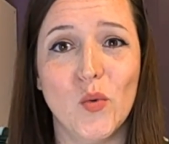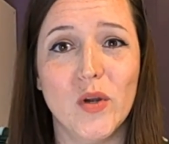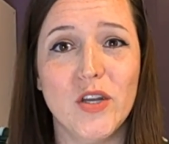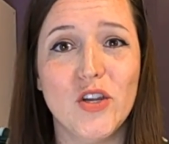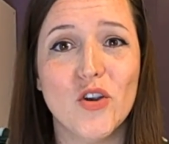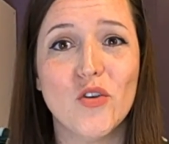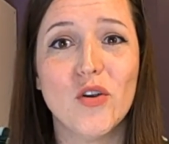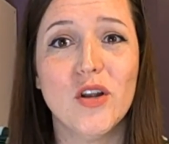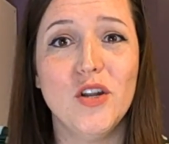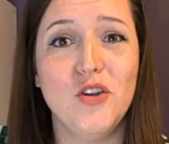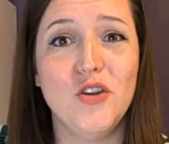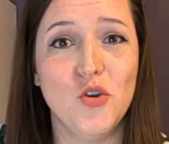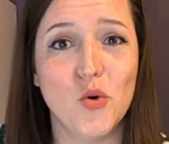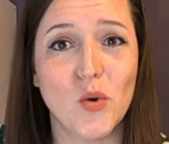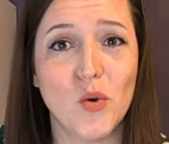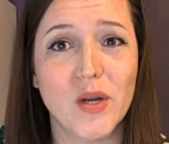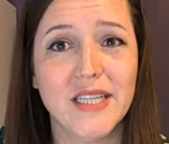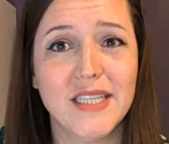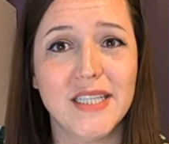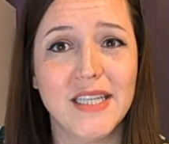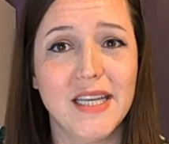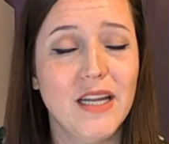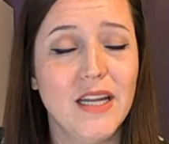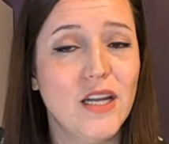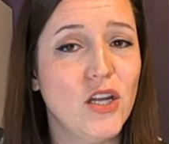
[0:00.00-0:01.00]
When you're
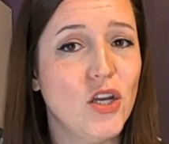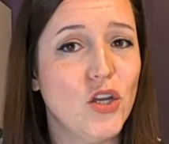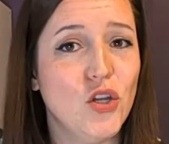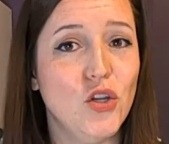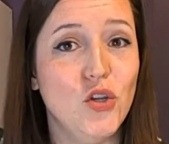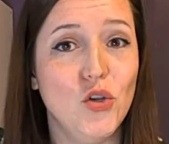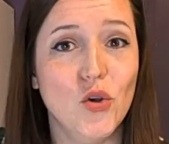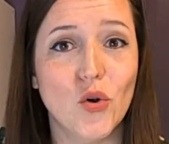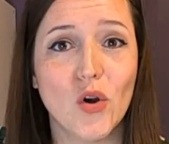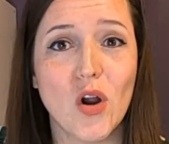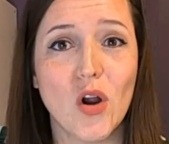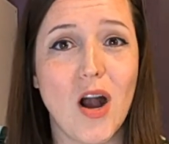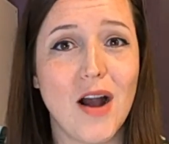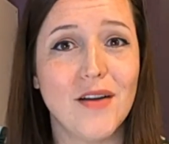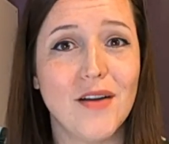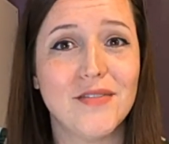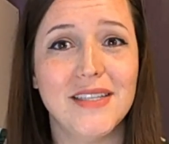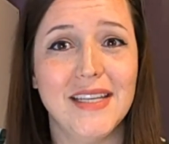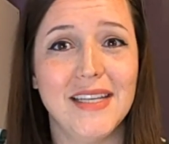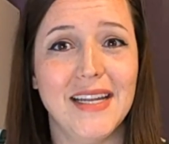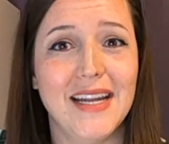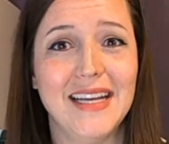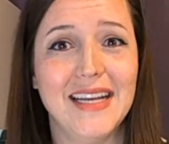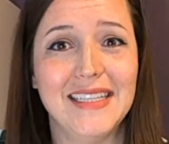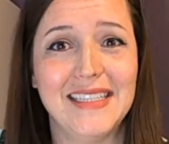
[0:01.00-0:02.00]
anointed, you're
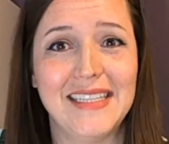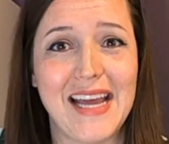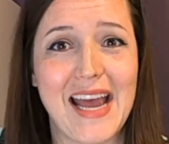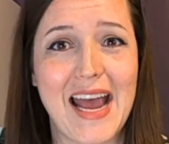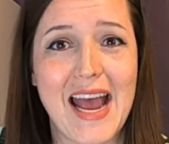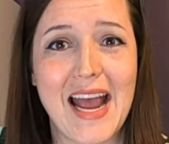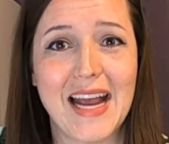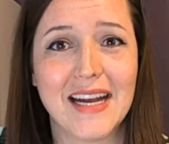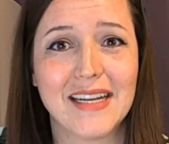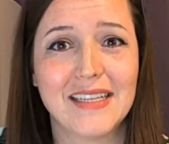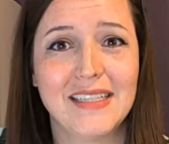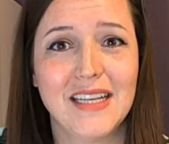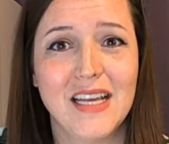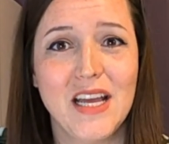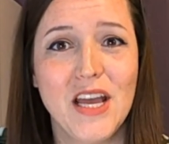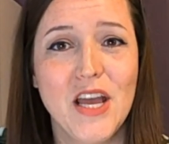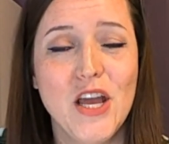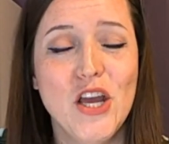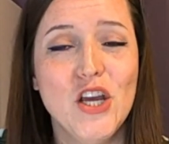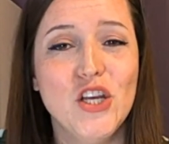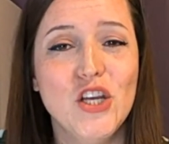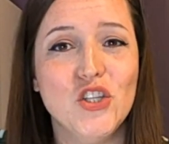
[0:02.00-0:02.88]
often attacked.